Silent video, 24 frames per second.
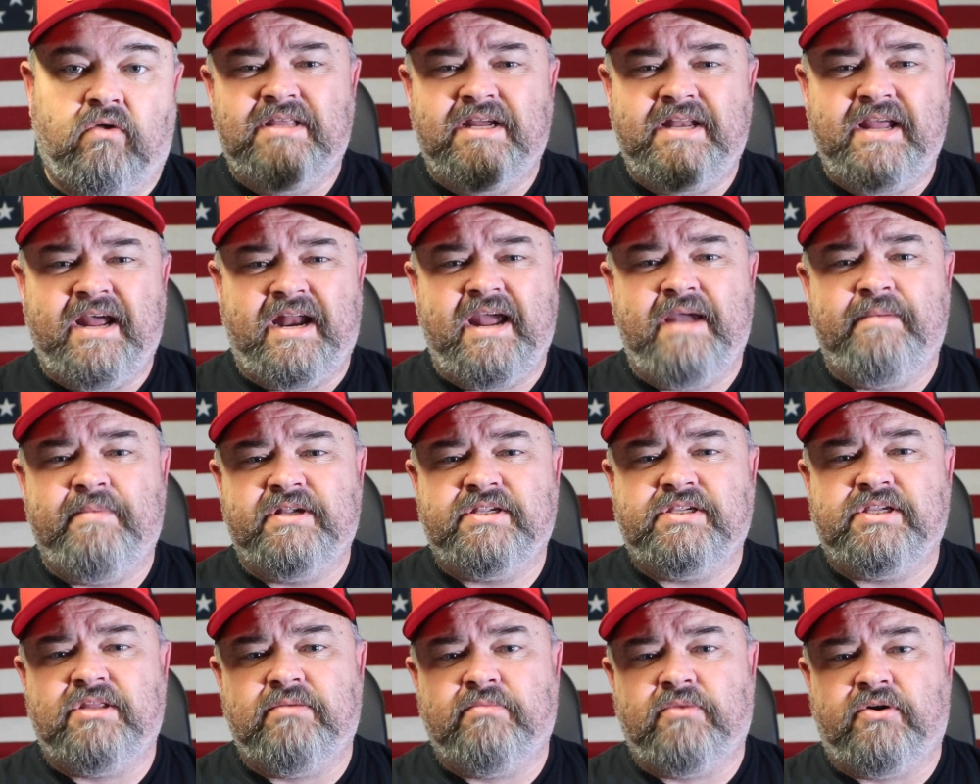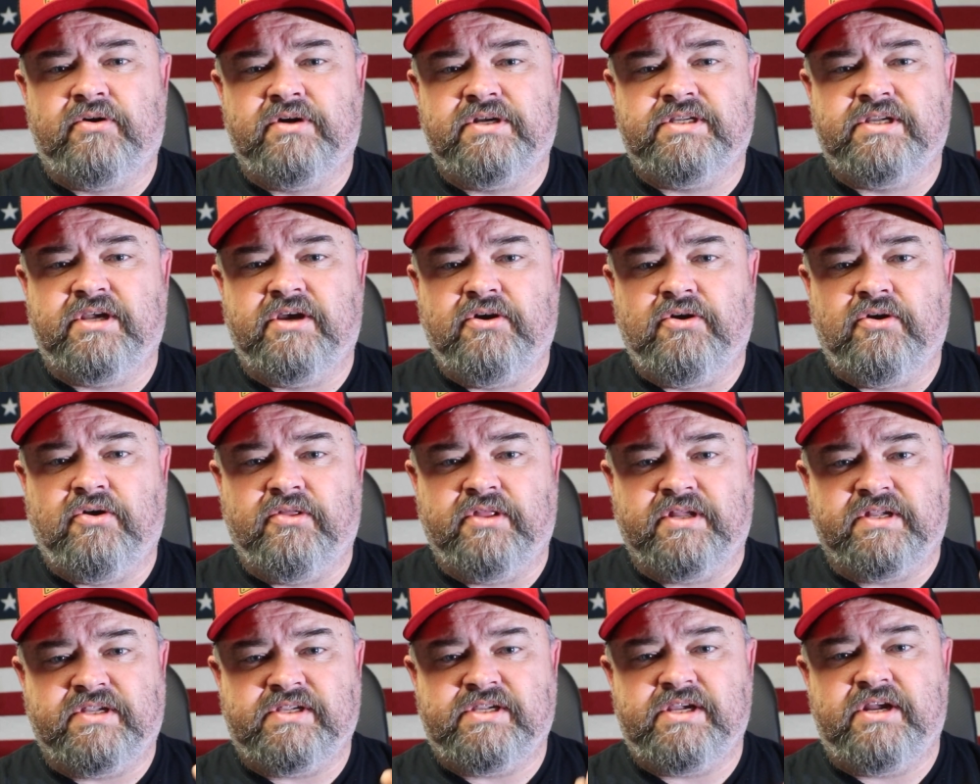The dynamics of the motorcycle,
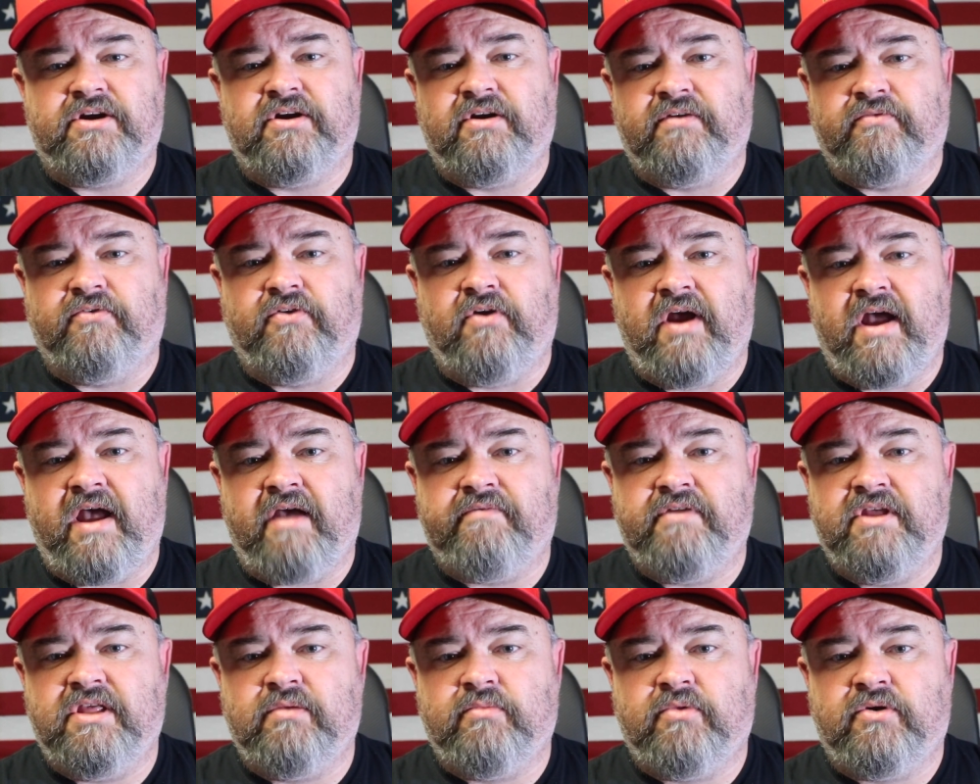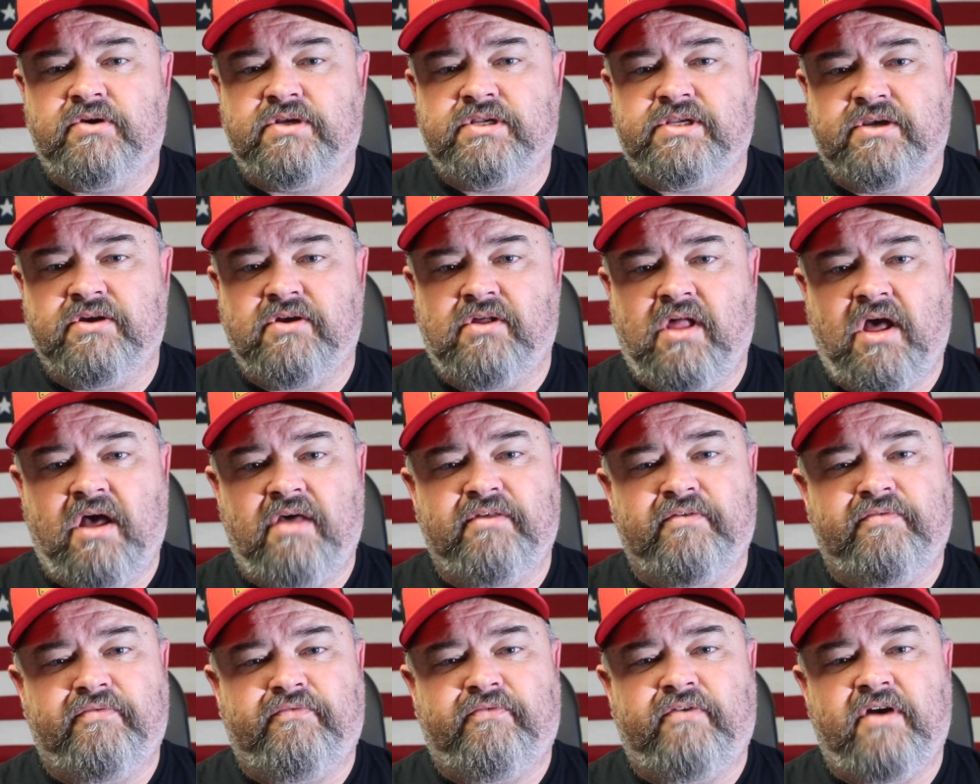the center of gravity of the motorcycle, how
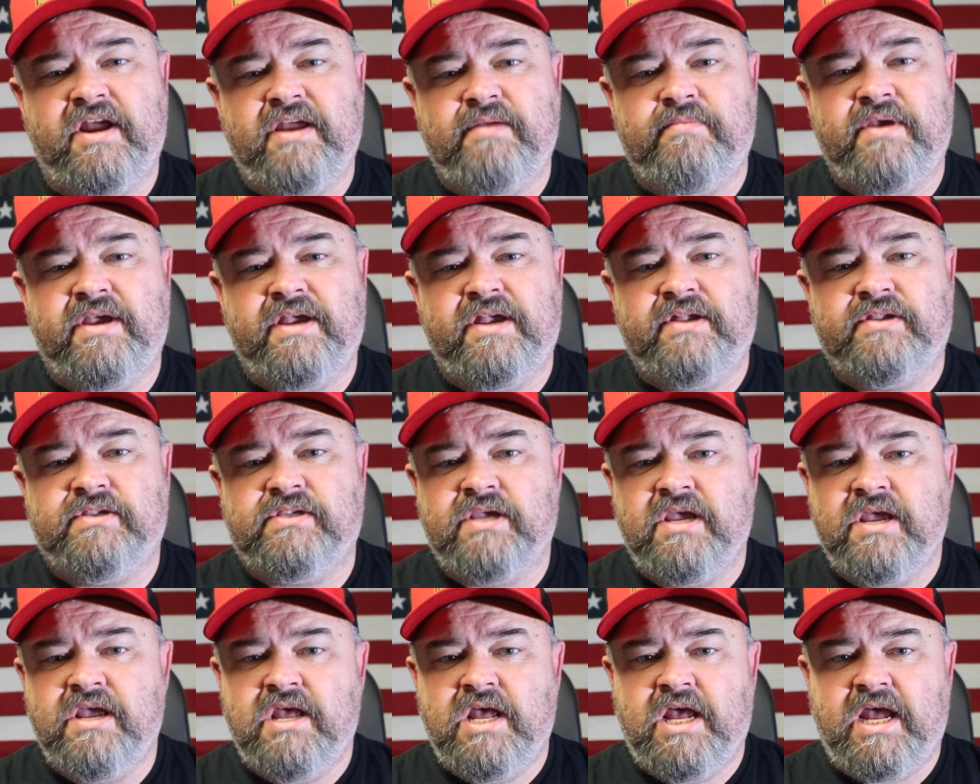the frame is,